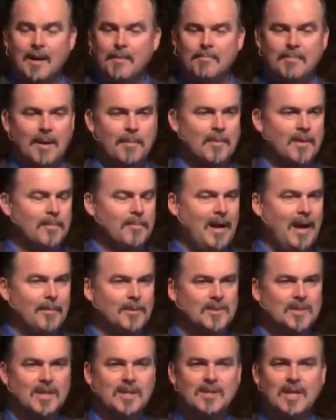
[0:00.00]
Remember, the Bible
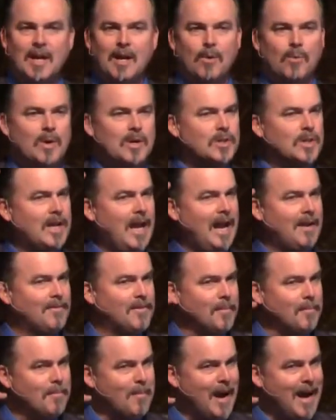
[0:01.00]
says we should have
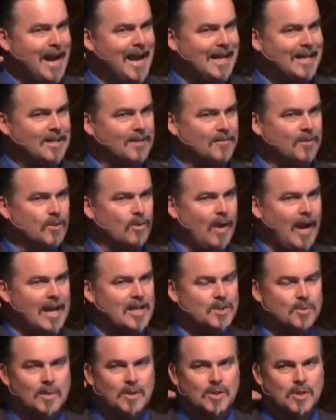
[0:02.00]
the mind of
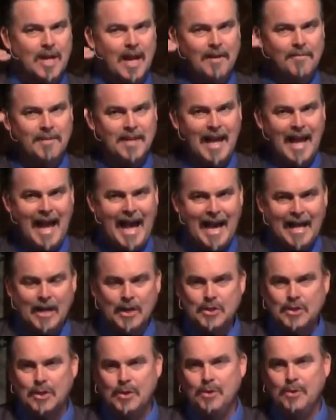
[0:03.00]
Christ, we should have the
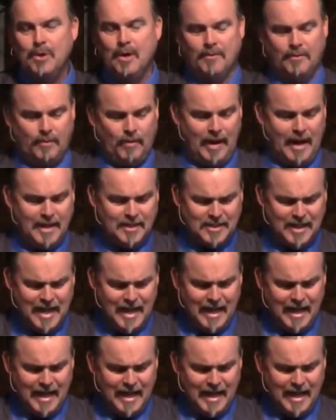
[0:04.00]
attitude of Christ.